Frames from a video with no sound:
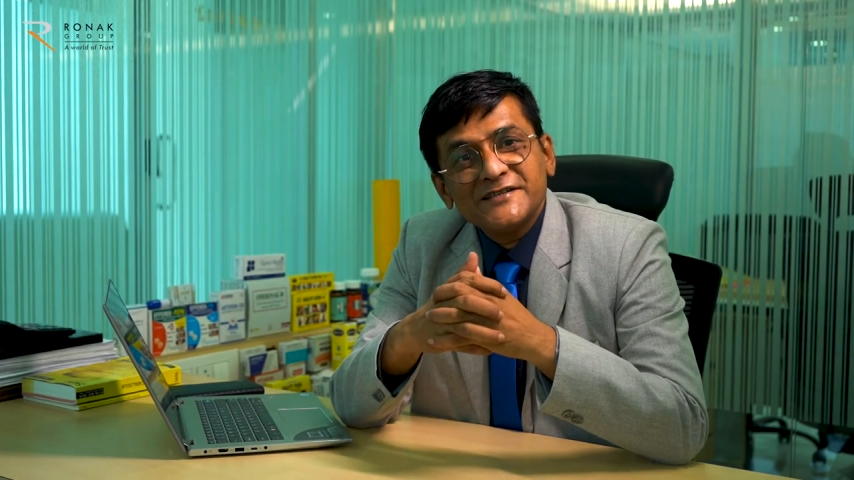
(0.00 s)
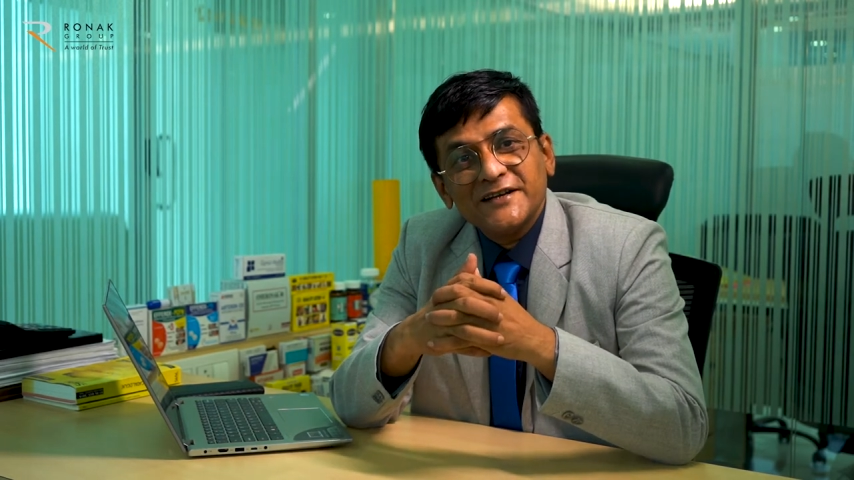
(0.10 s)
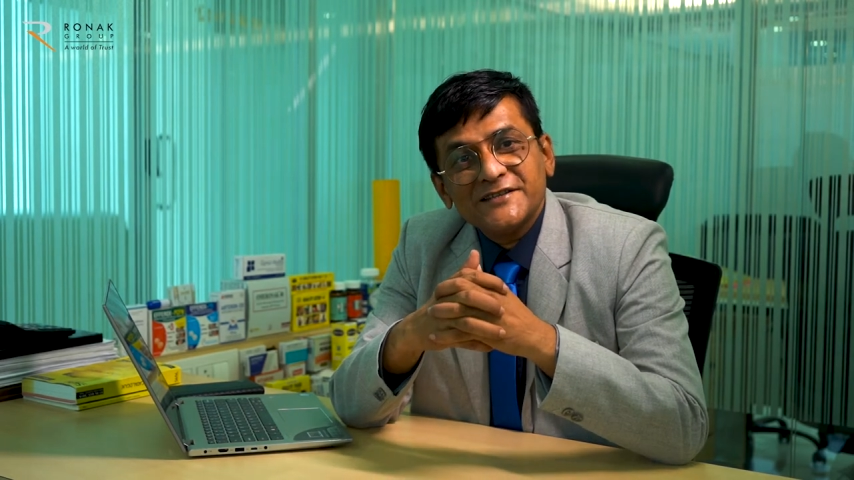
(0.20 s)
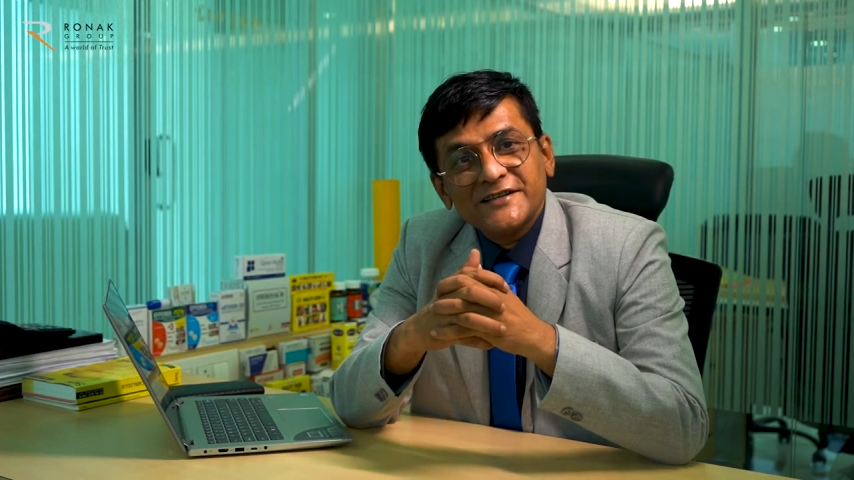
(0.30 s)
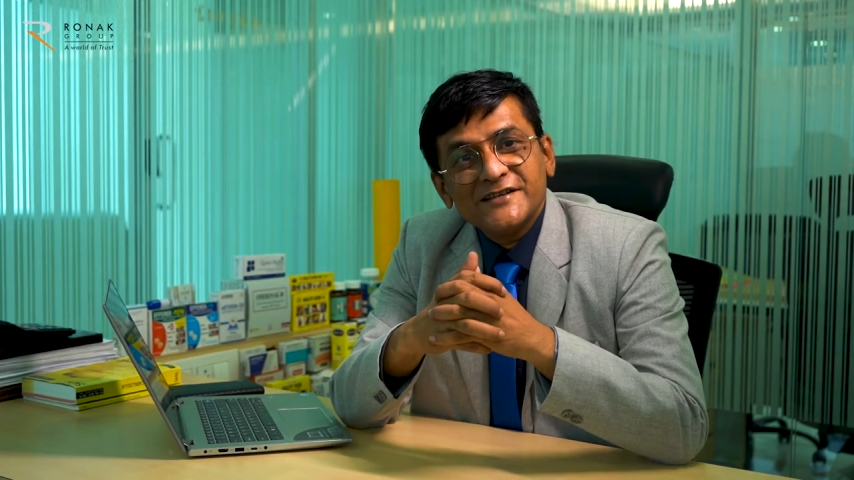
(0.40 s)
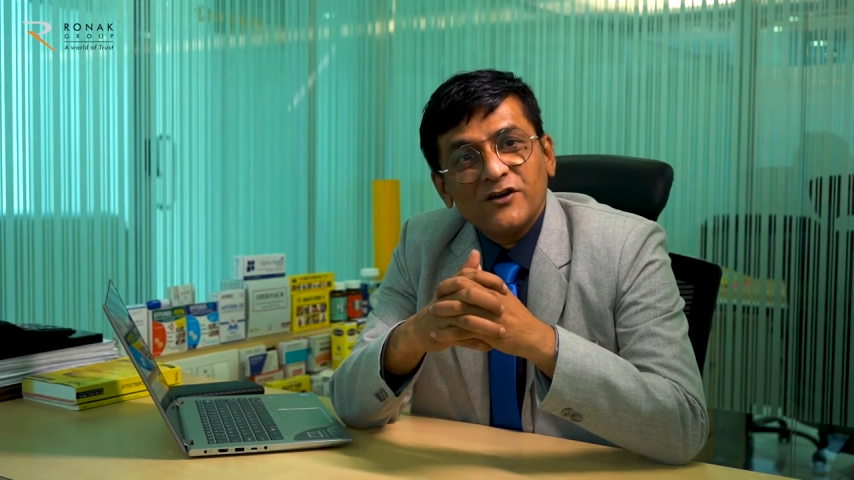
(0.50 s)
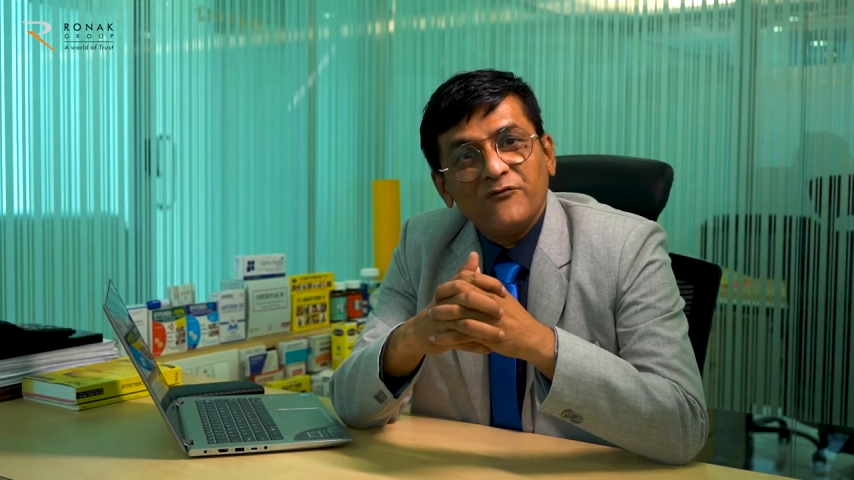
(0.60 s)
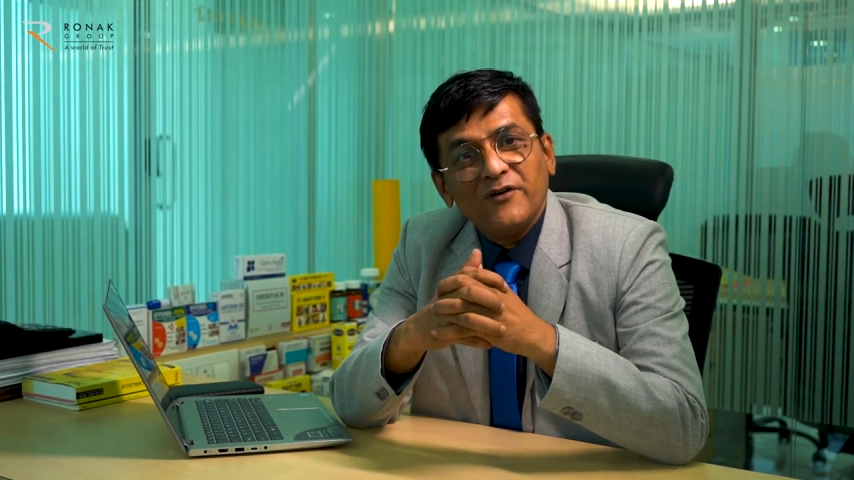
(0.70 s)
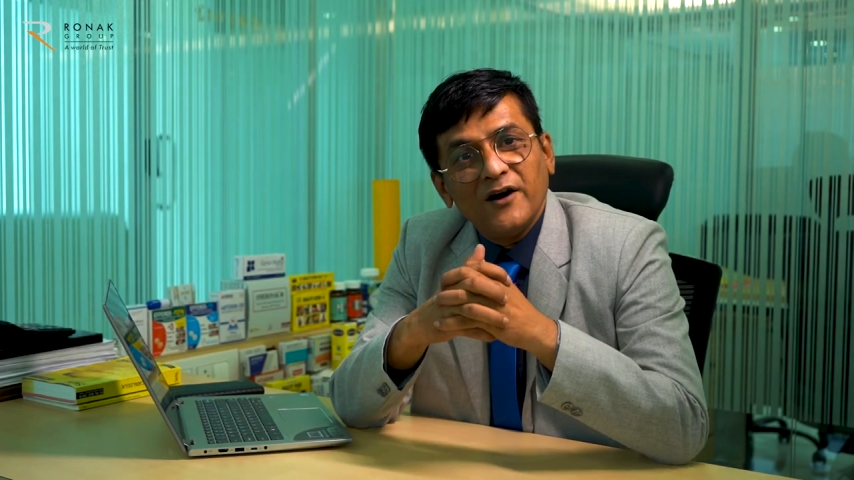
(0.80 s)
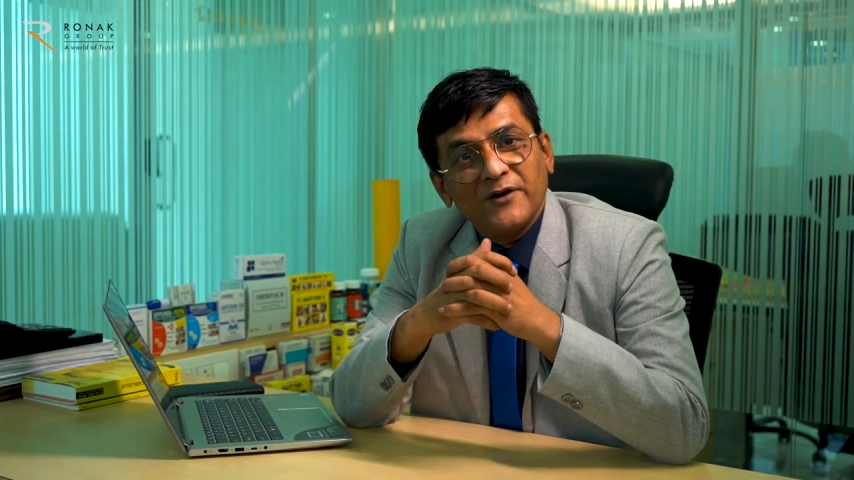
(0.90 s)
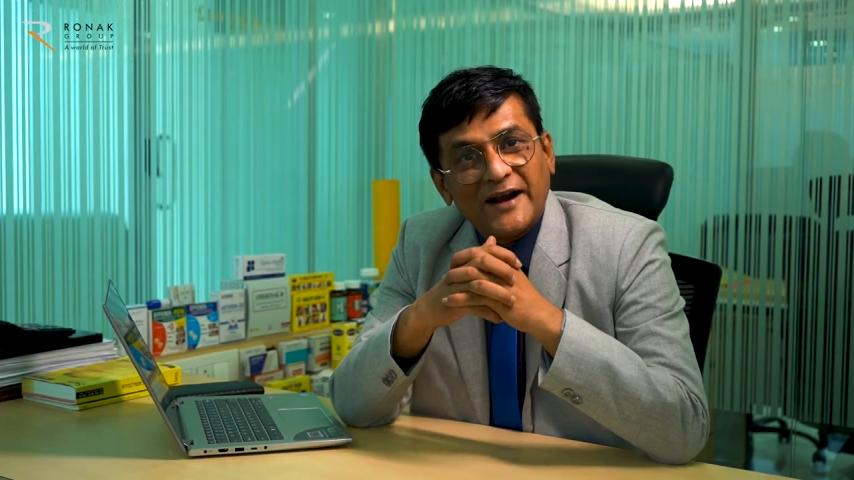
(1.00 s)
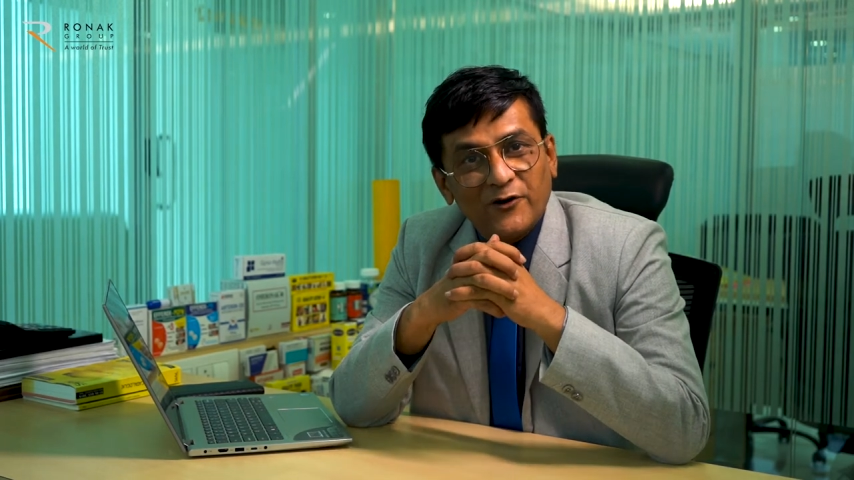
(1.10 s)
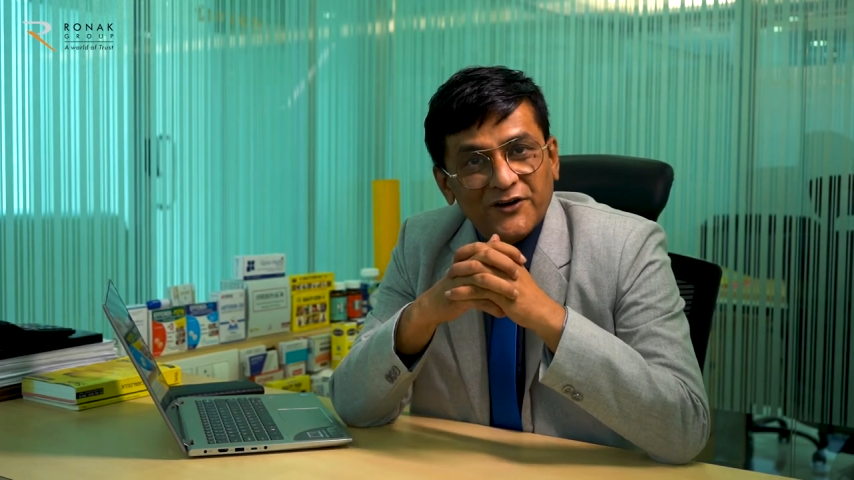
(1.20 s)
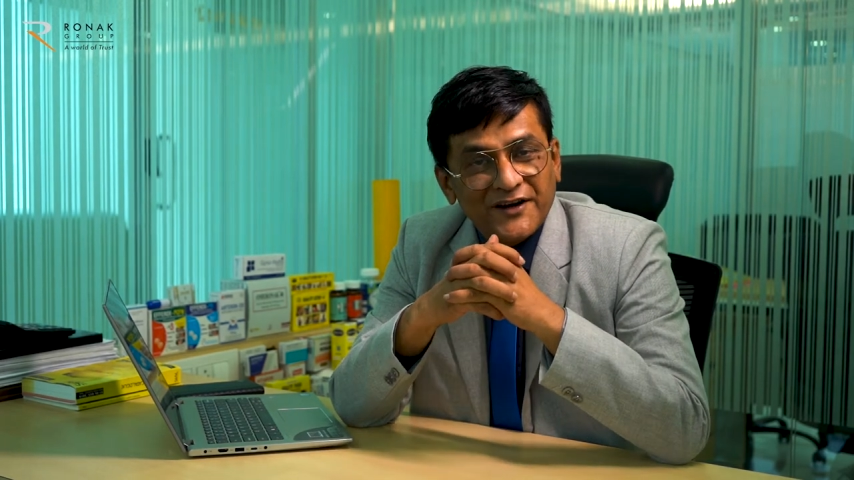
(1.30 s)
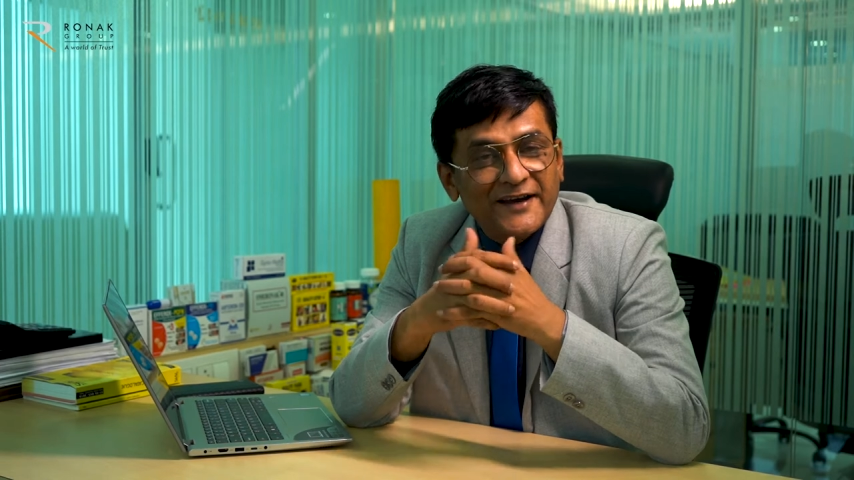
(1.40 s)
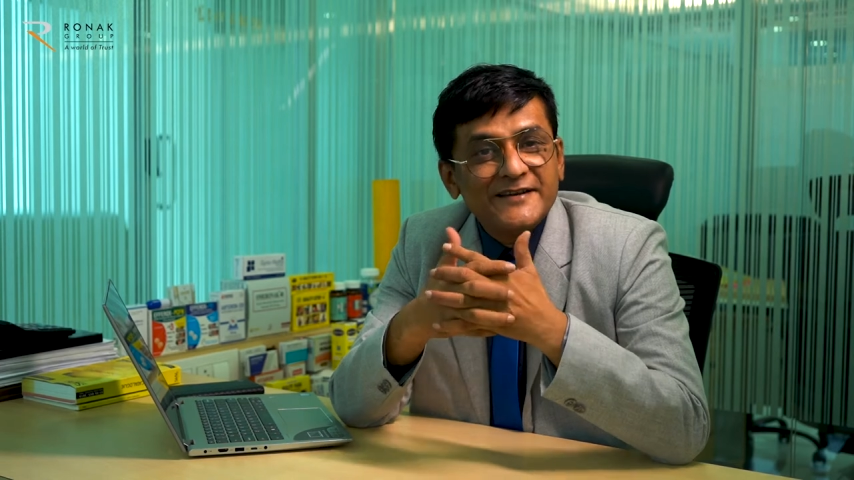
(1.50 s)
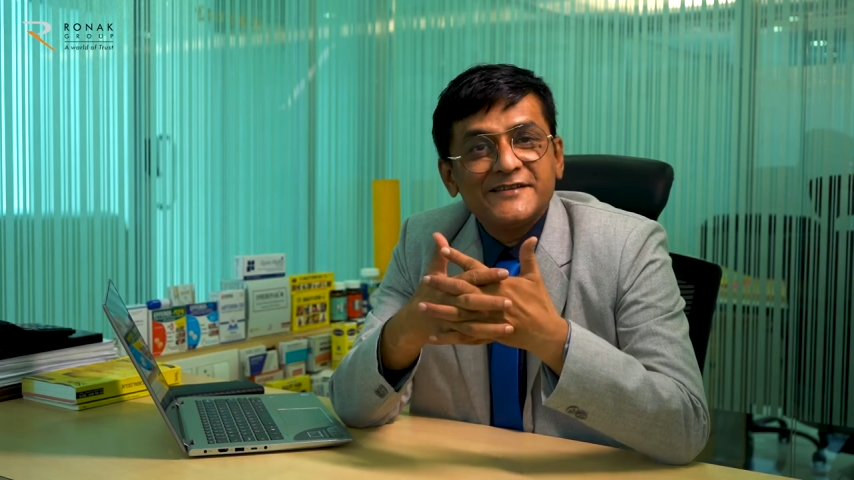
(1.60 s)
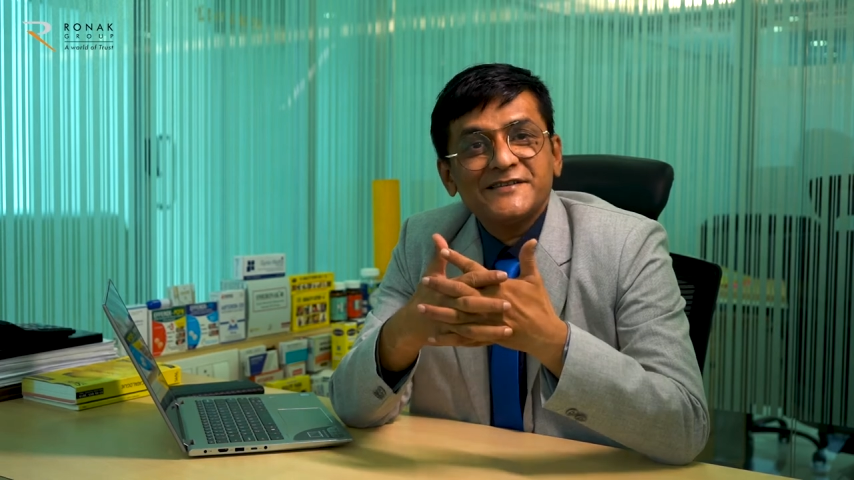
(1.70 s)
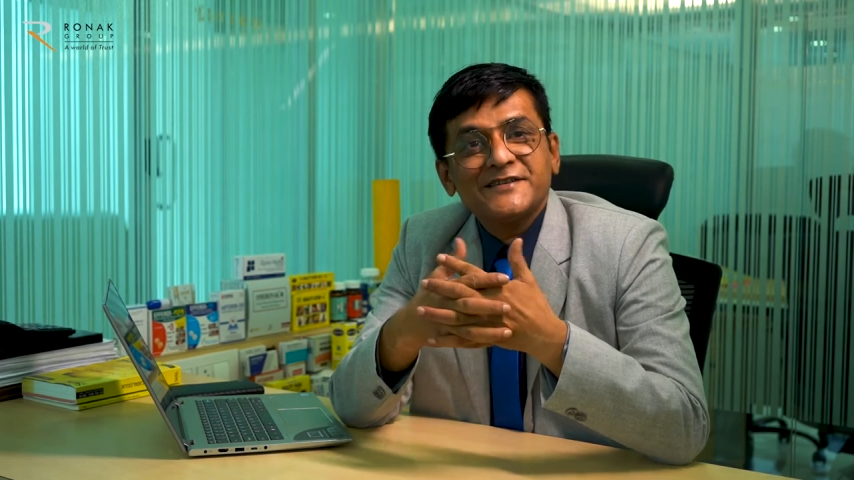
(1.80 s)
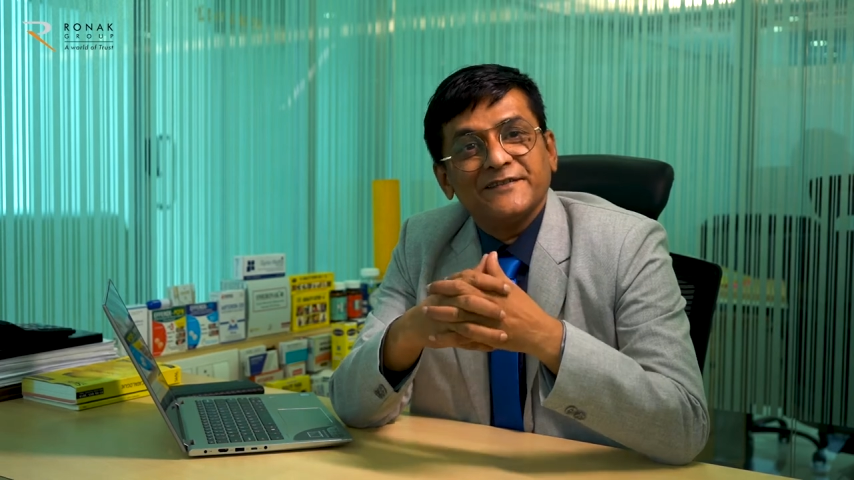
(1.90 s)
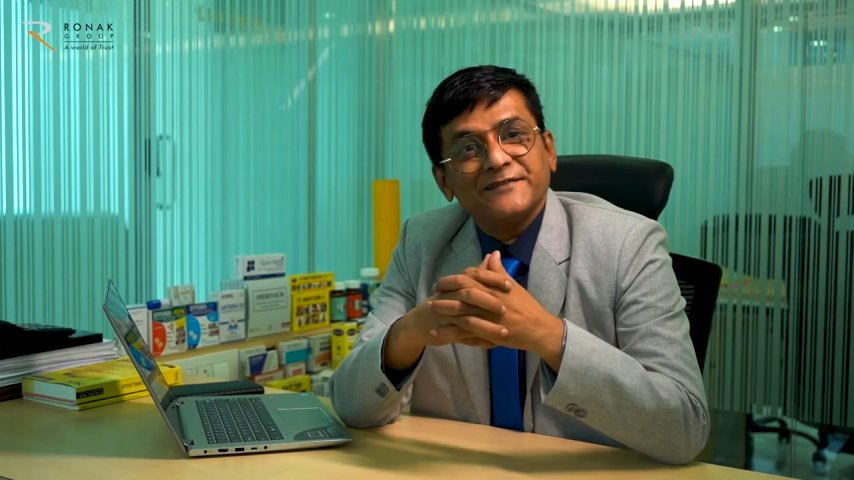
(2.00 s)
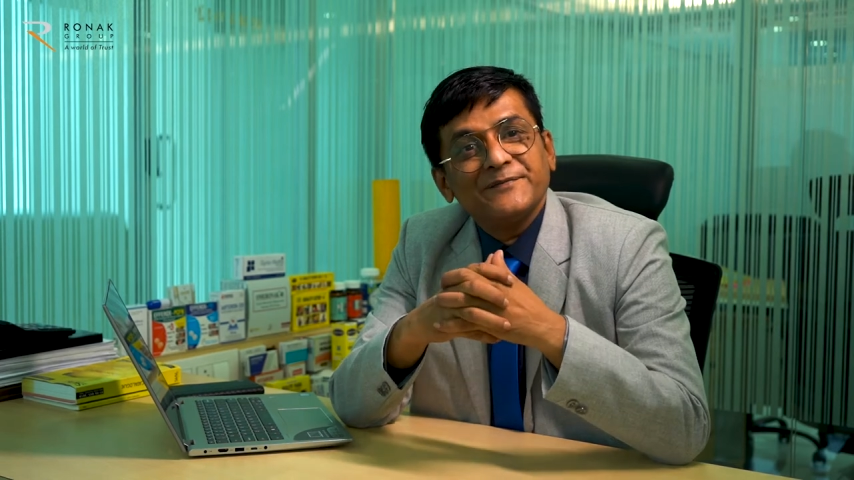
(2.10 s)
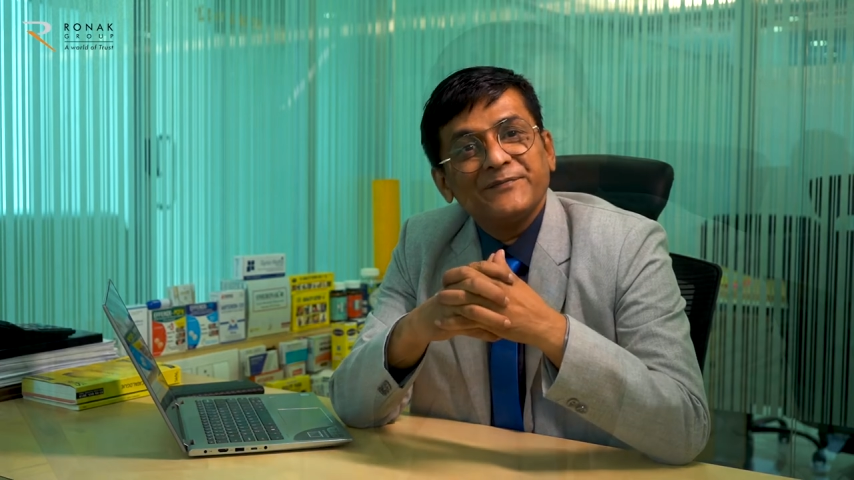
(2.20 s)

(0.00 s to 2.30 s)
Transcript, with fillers: success of our organization.